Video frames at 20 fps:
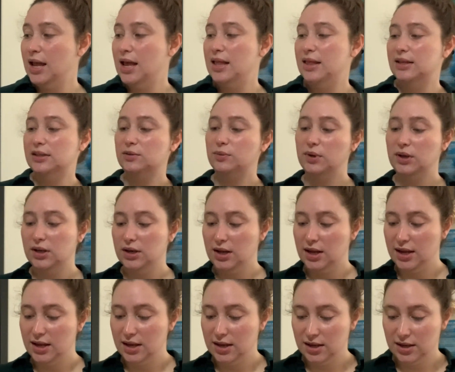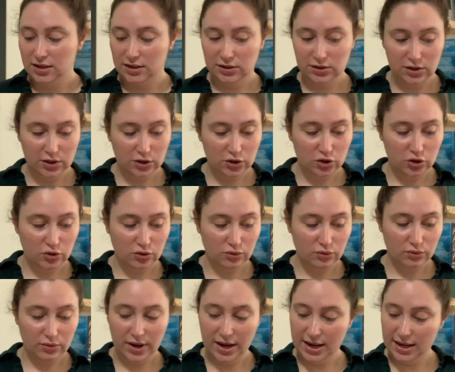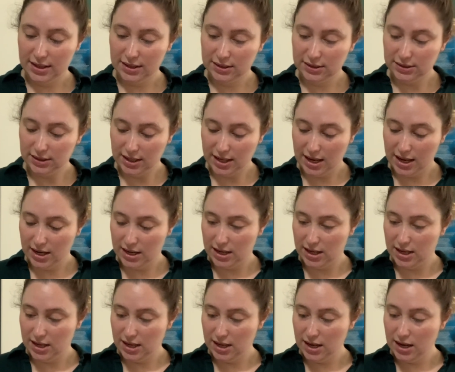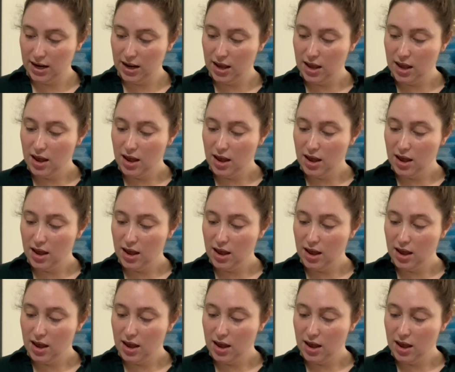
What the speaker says: This one is translated